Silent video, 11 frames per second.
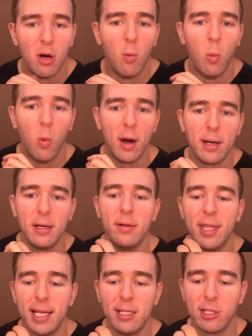what
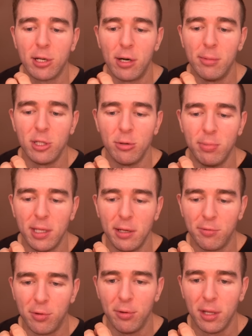they determined to be the
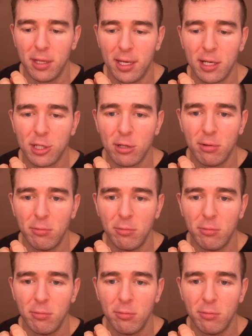root of the issue.